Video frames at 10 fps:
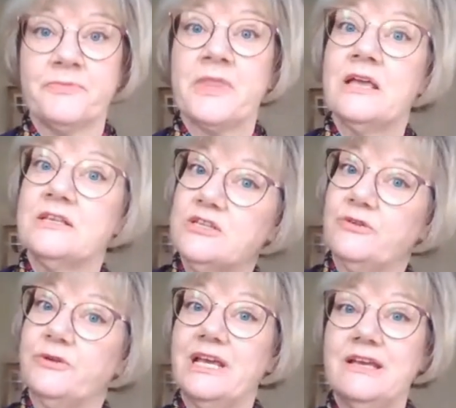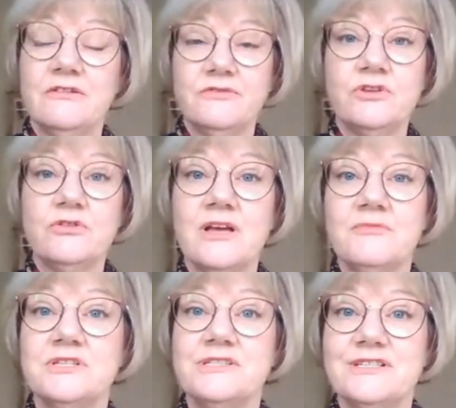So if you come
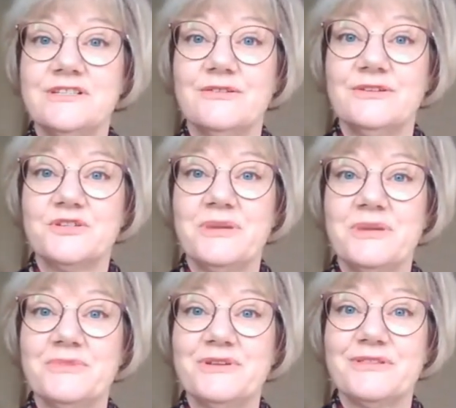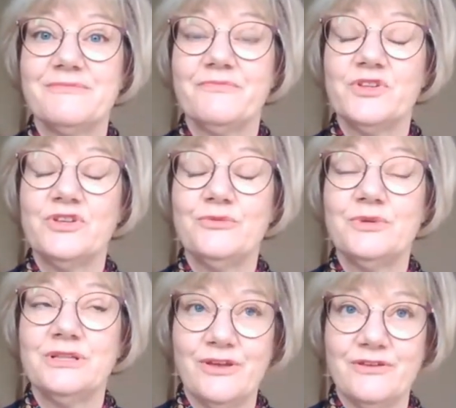to City College Plymouth, you
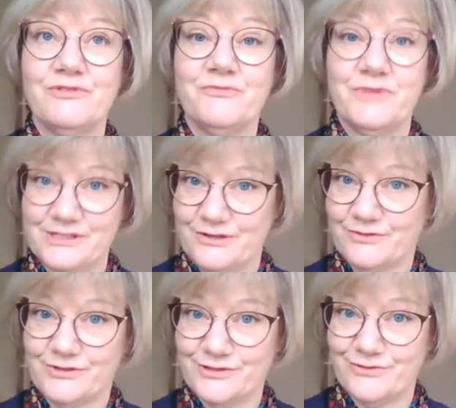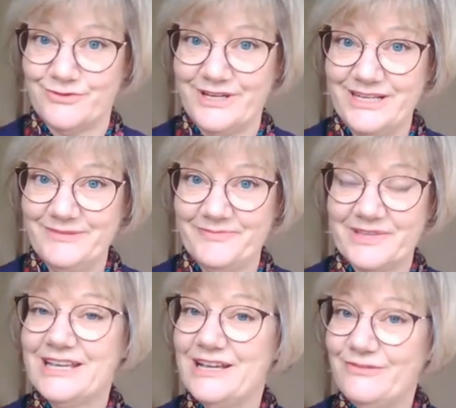will know from this long story,
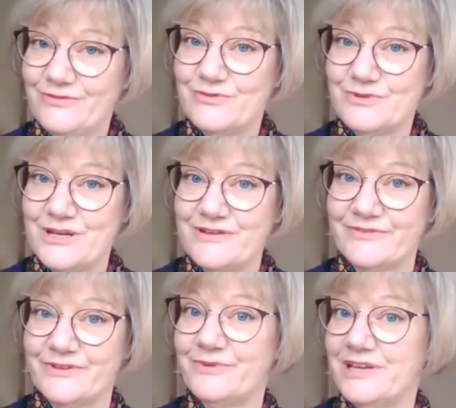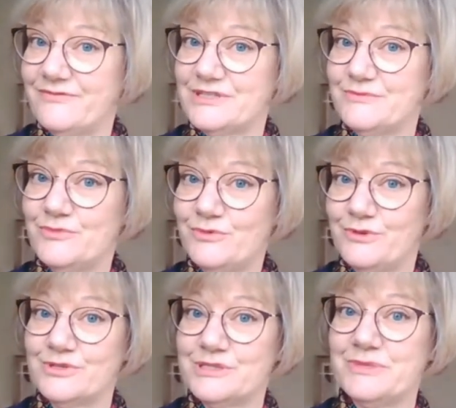if you fall over, we have a small
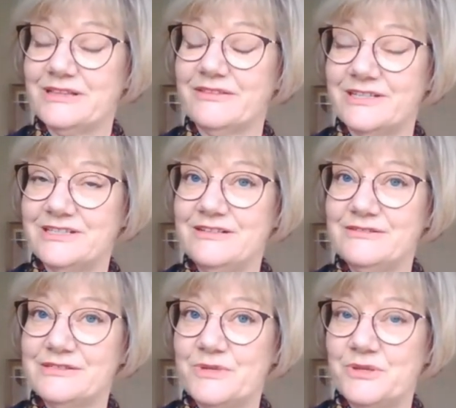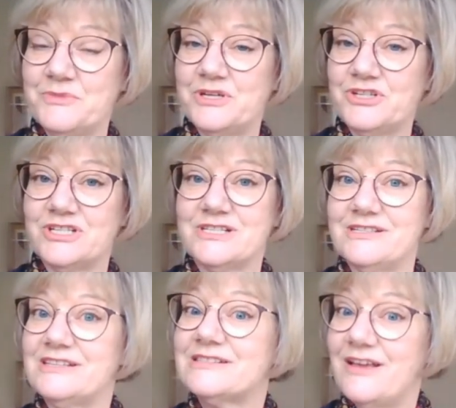hospital that deals with
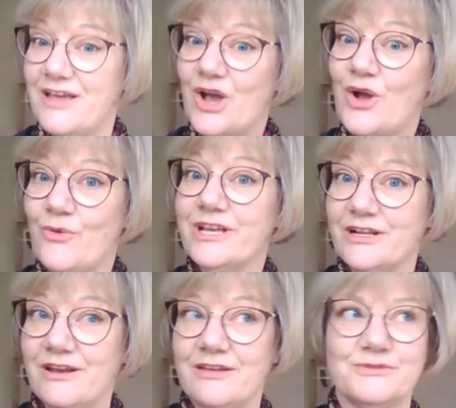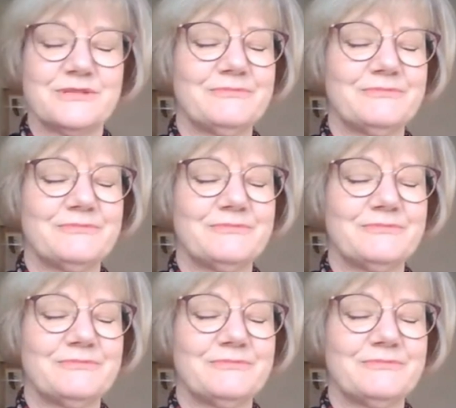emergencies quite close.